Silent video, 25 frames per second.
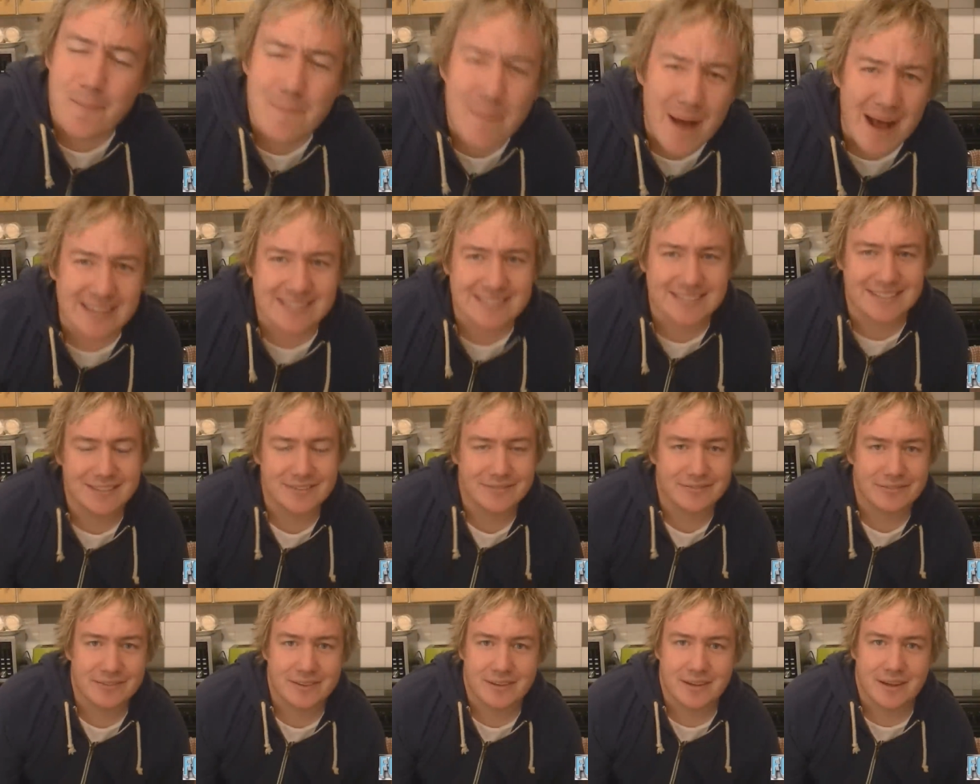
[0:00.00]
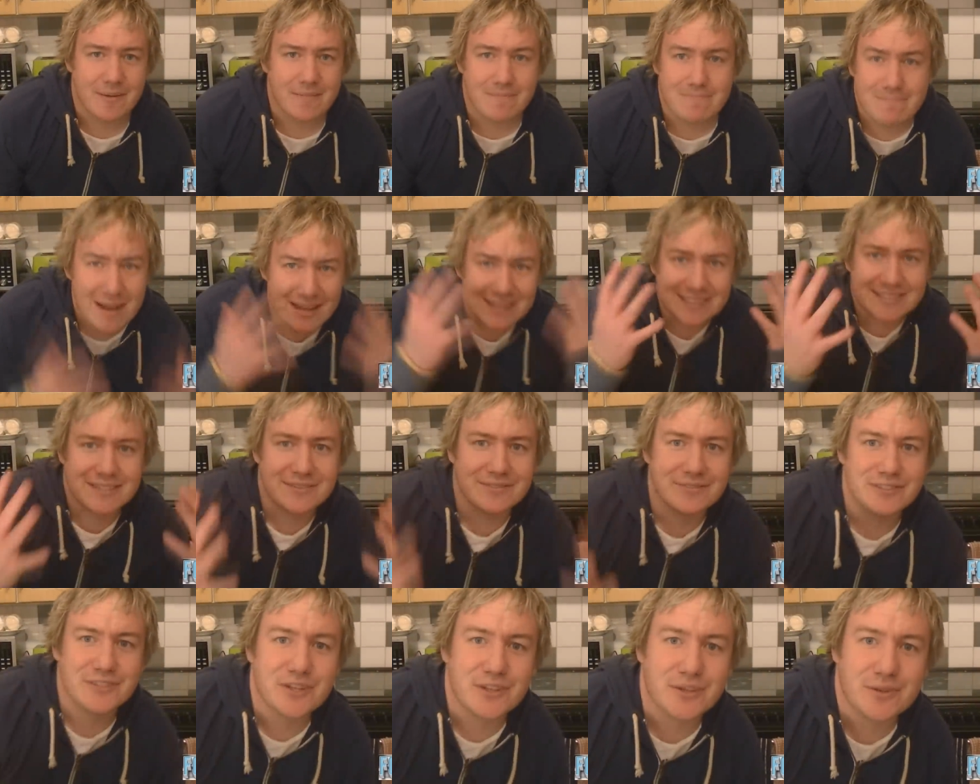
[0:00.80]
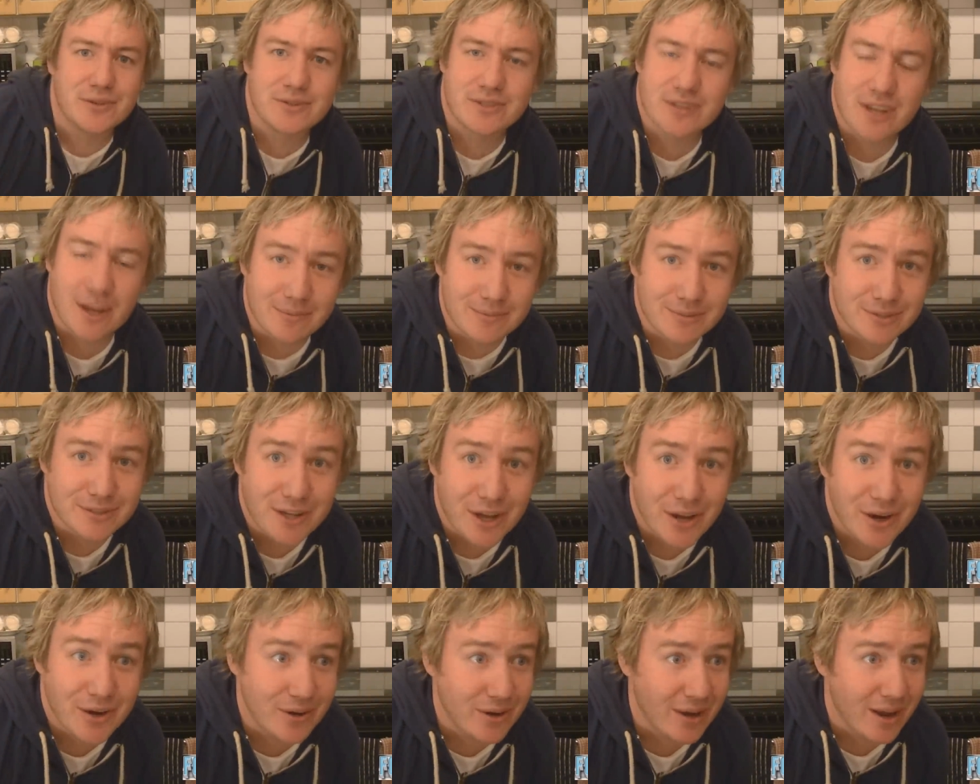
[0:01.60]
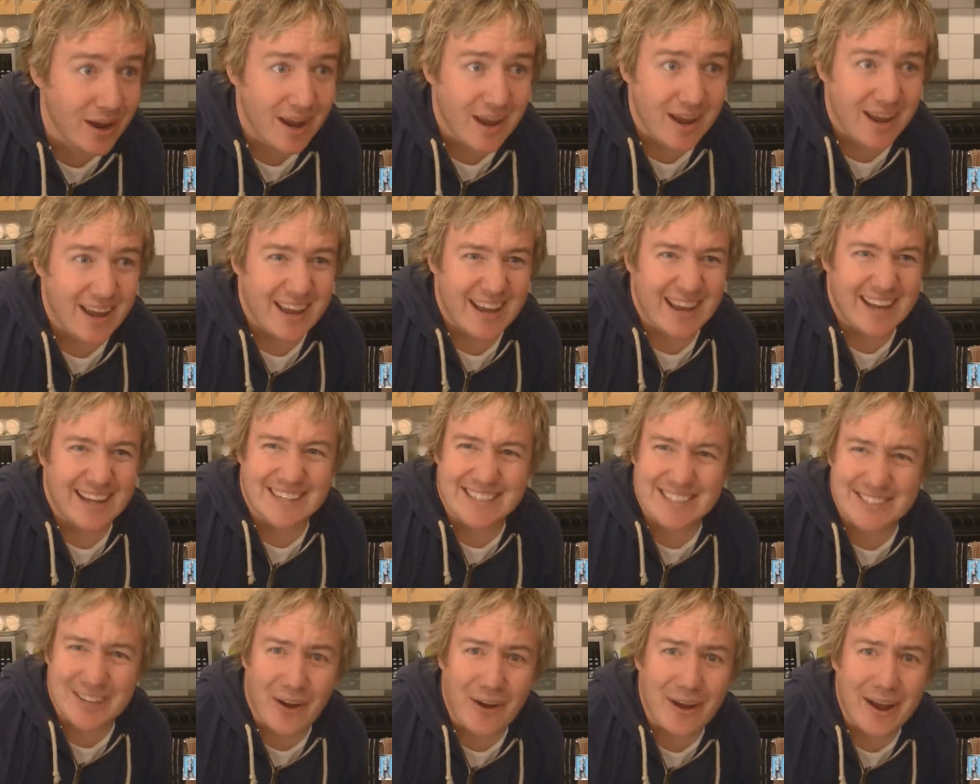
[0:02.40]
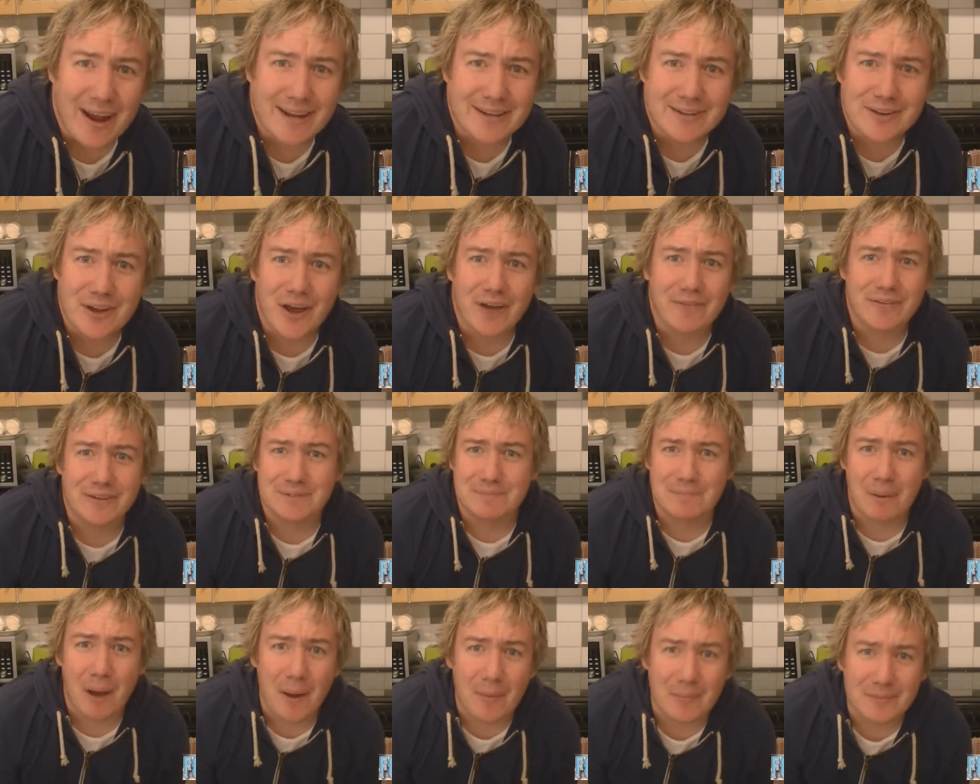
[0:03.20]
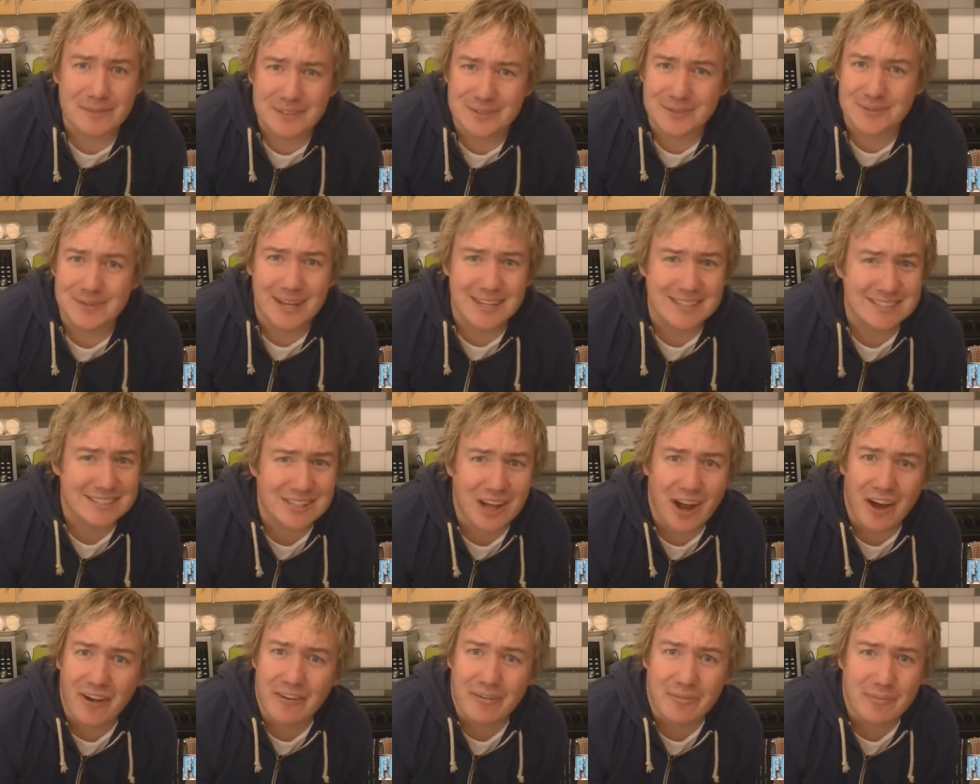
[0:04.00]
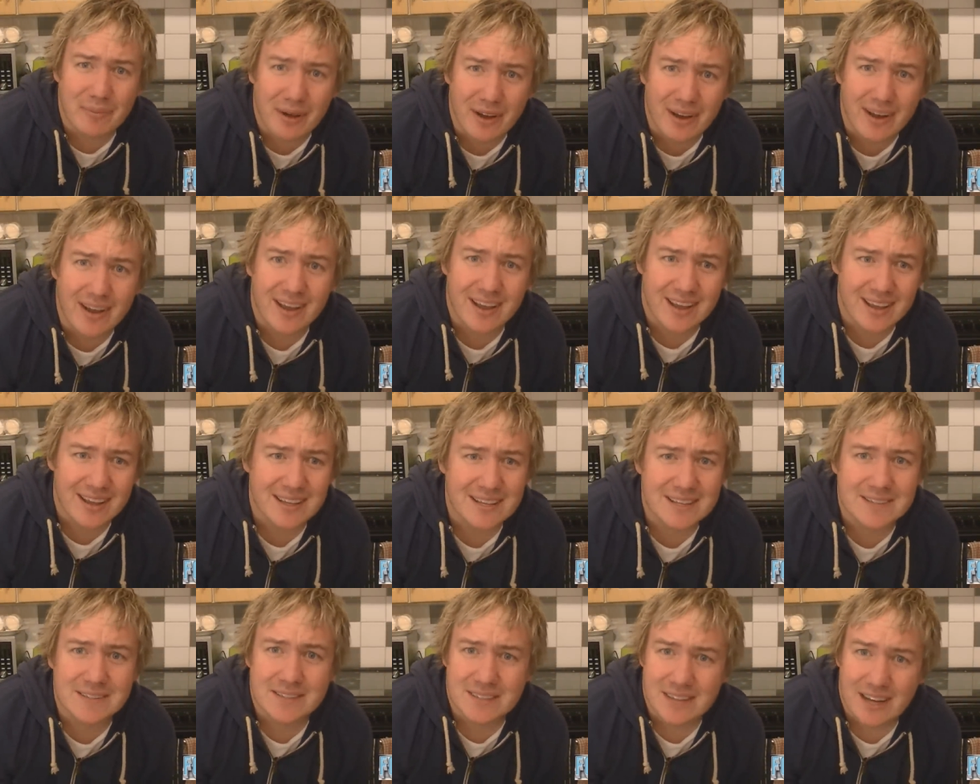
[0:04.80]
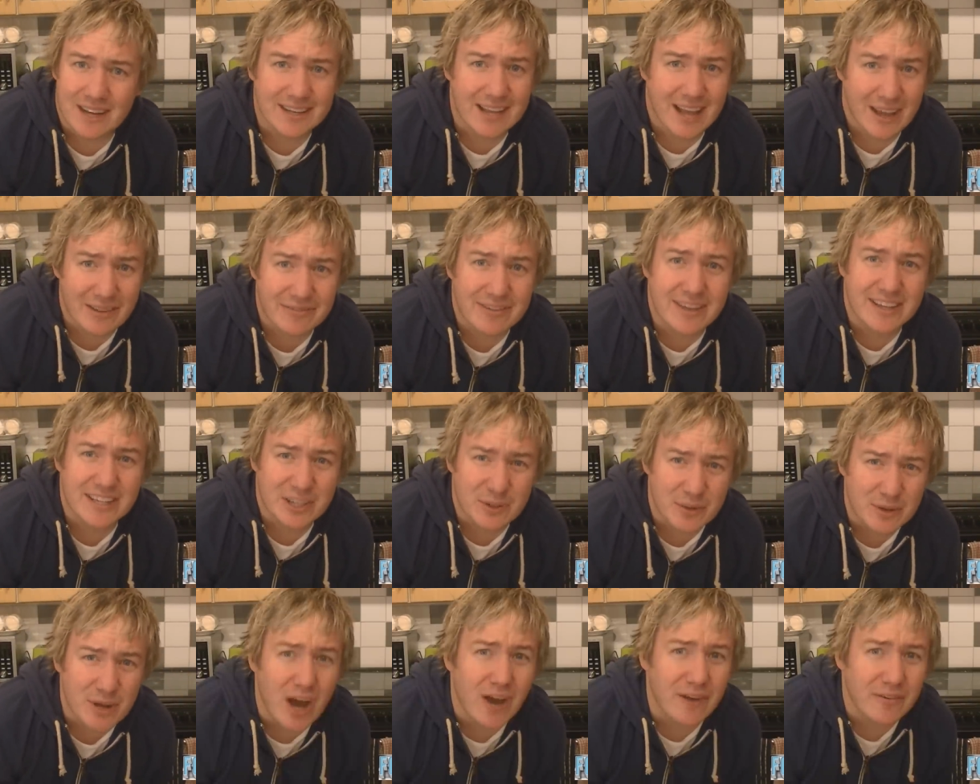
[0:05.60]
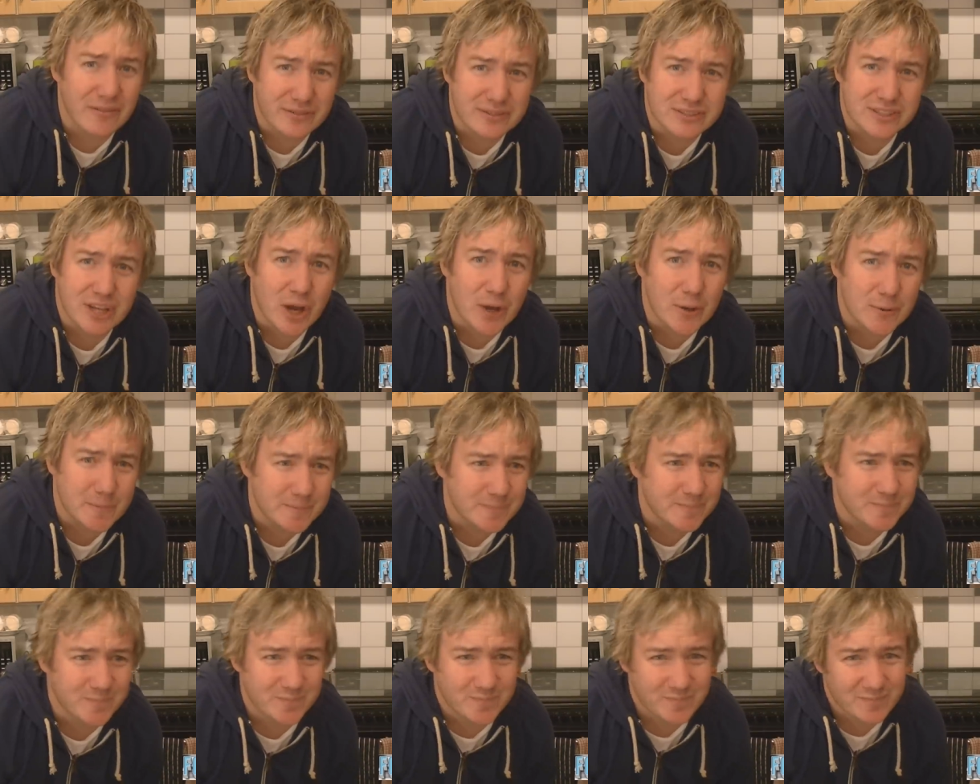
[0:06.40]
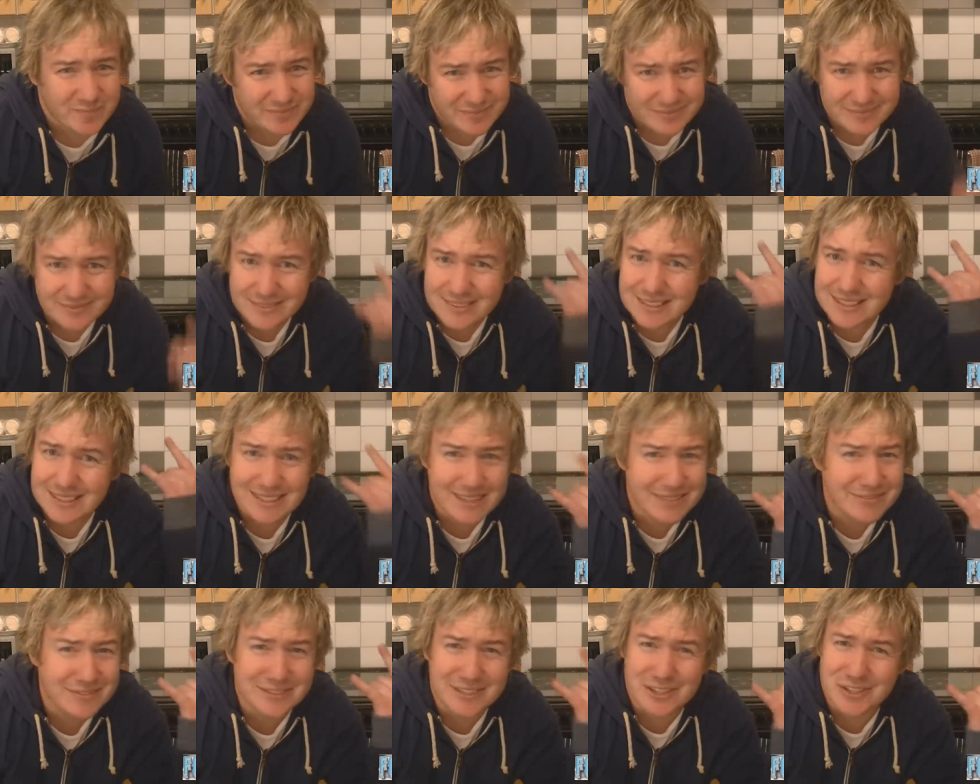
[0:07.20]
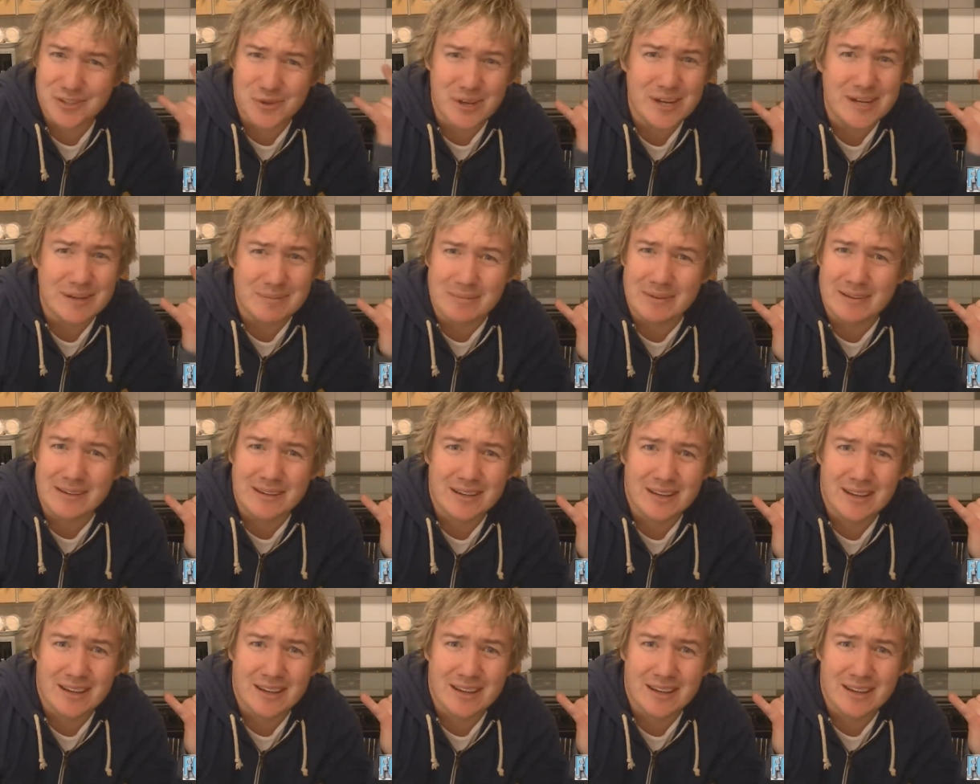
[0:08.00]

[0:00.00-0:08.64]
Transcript: Massive, massive news. I'm so excited, nervous, pumped and all that stuff, but I can't thank you enough, so... living the dream.